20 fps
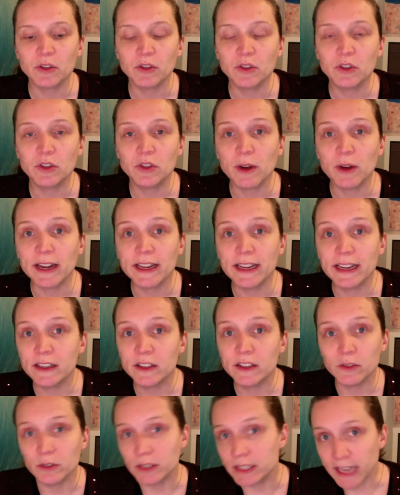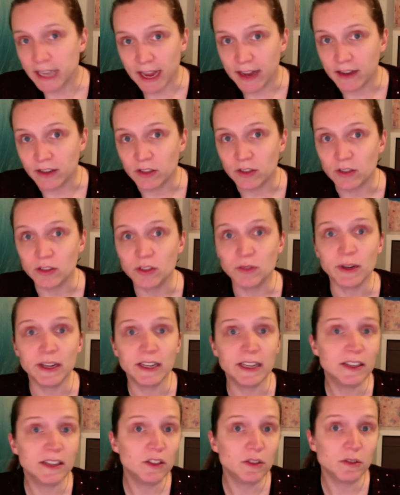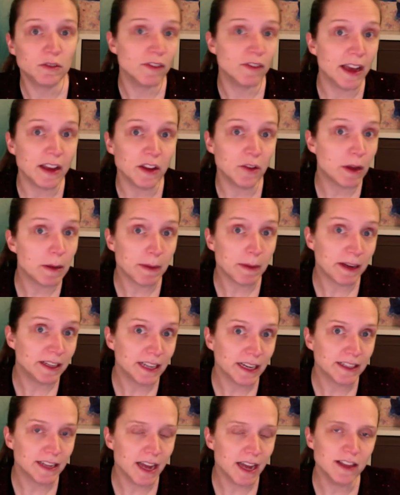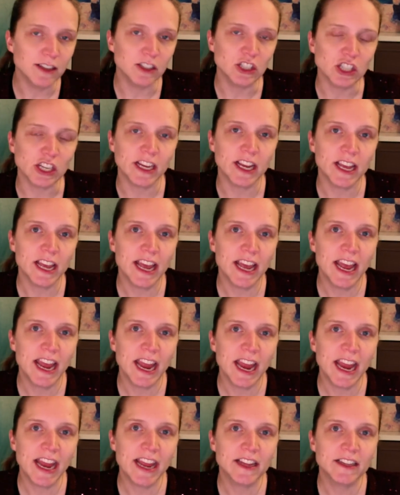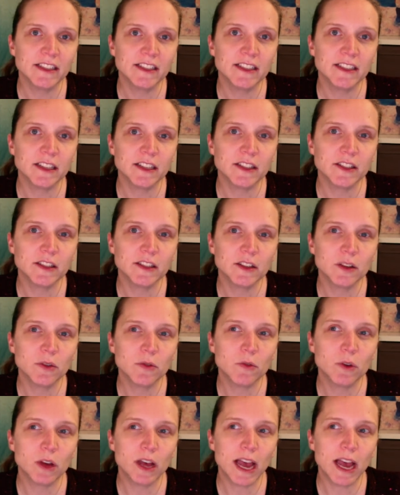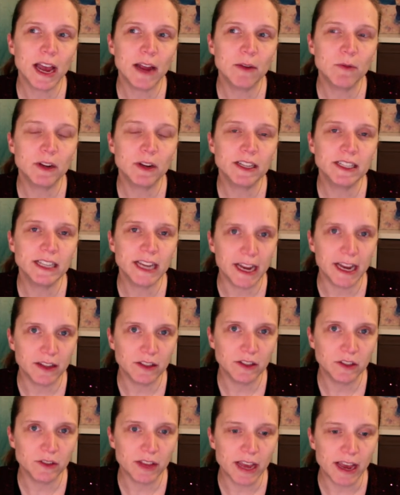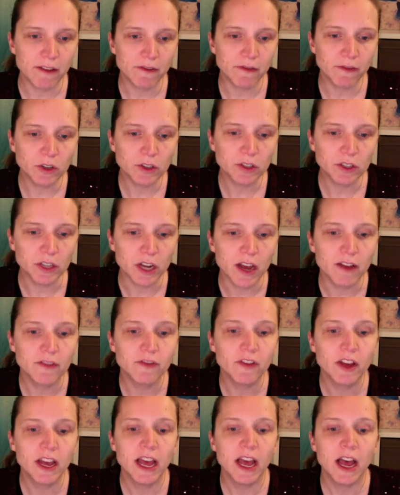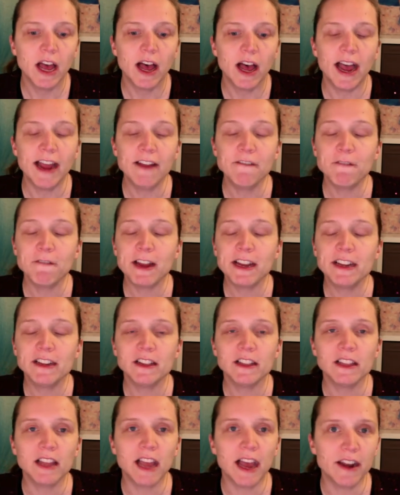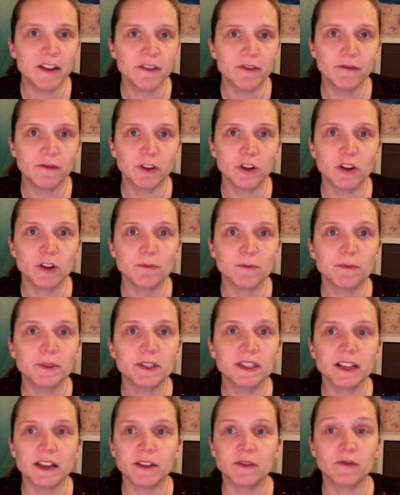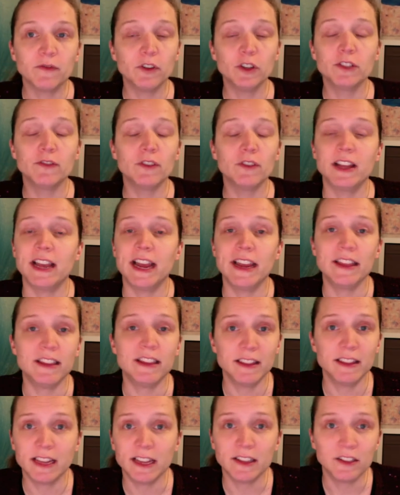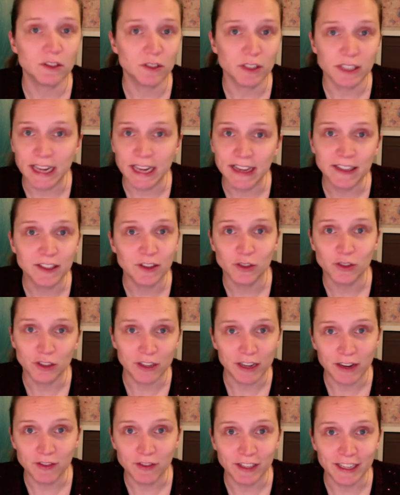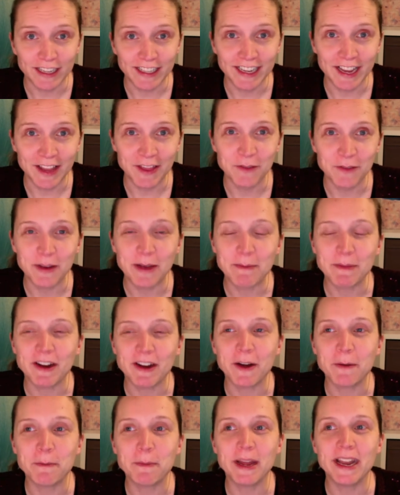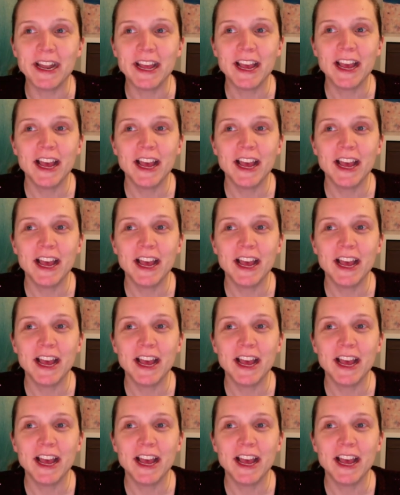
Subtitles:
do I need to attend, or do I need to evaluate my technology? And so I wanted to answer that first off. I find a lot of firms, first of all, I think the answer is yes, you should definitely attend the webinar. But